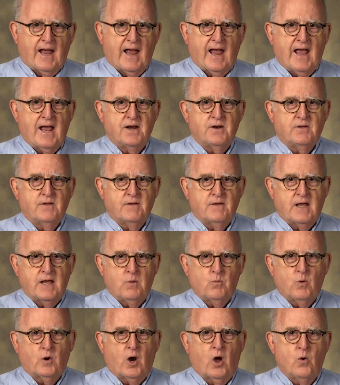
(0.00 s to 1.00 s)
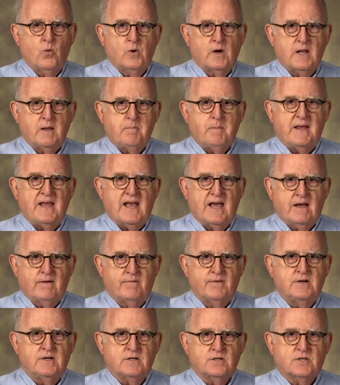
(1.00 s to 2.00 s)
and it will only be
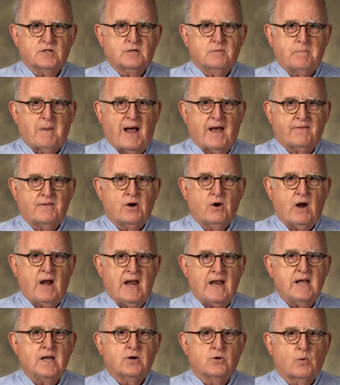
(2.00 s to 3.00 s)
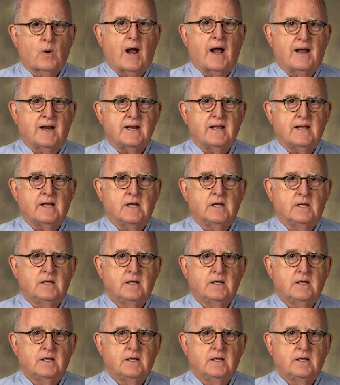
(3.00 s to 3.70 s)
evidenced by their handwriting,